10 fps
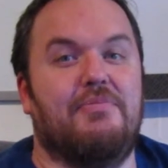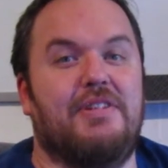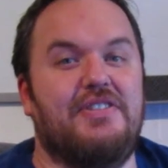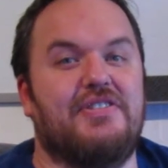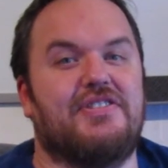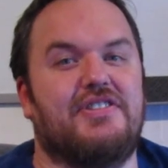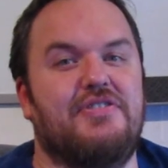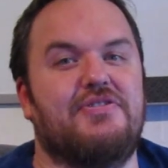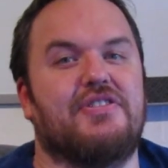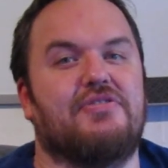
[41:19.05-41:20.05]
please
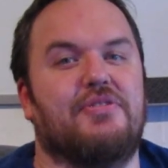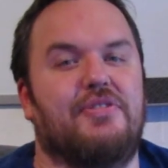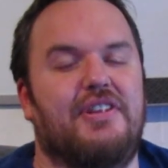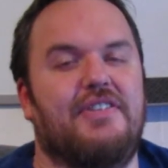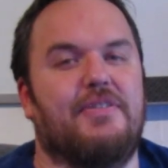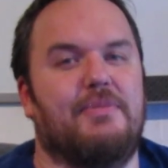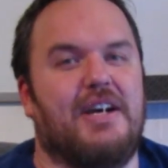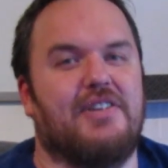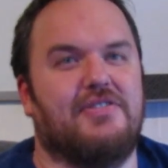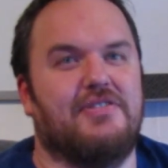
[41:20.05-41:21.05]
excuse the crudity of the
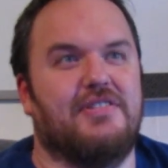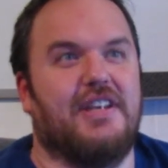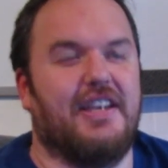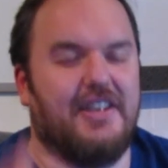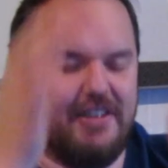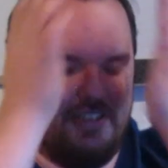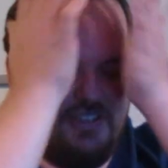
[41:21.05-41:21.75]
model. Like,